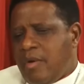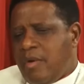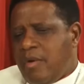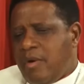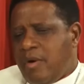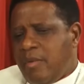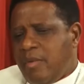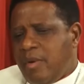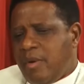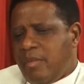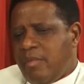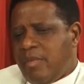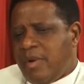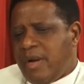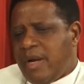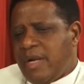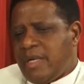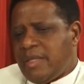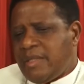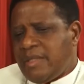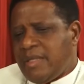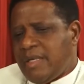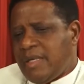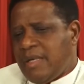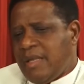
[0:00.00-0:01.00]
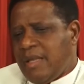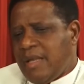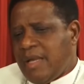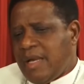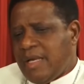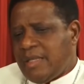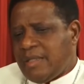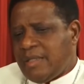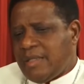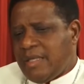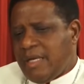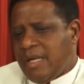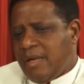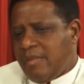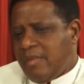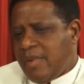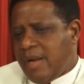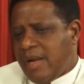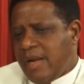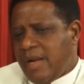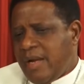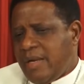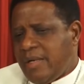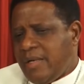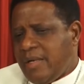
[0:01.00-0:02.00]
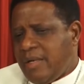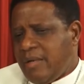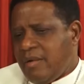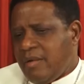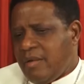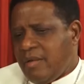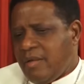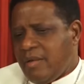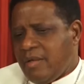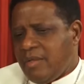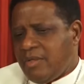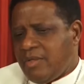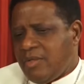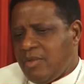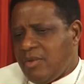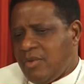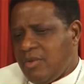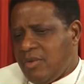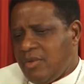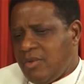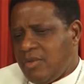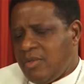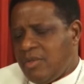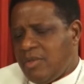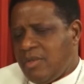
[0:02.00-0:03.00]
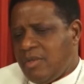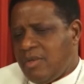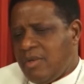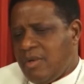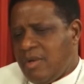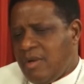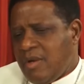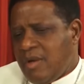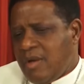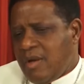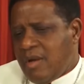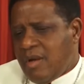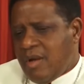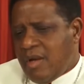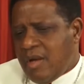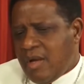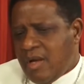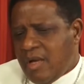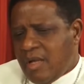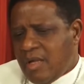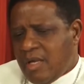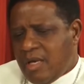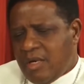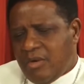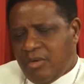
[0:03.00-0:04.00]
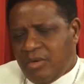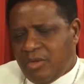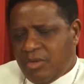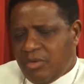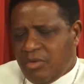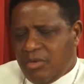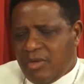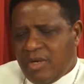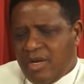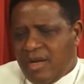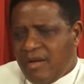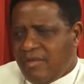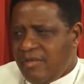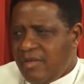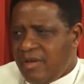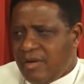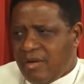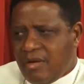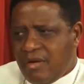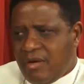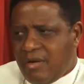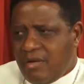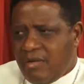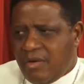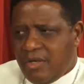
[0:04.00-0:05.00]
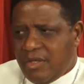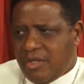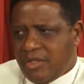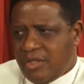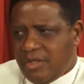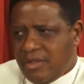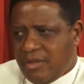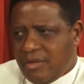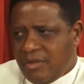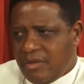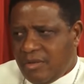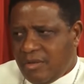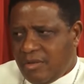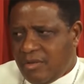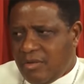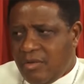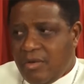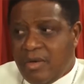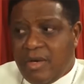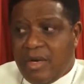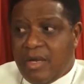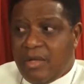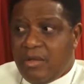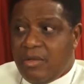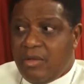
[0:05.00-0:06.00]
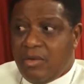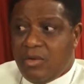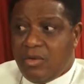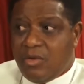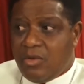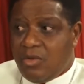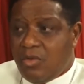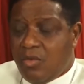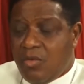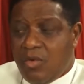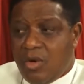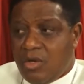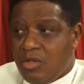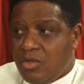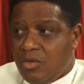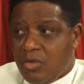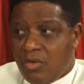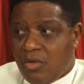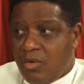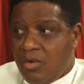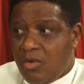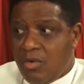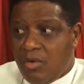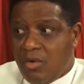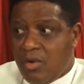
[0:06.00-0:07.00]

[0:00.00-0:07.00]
Remember I said last time, I ended on this note, that we should have the courage to let those who want to go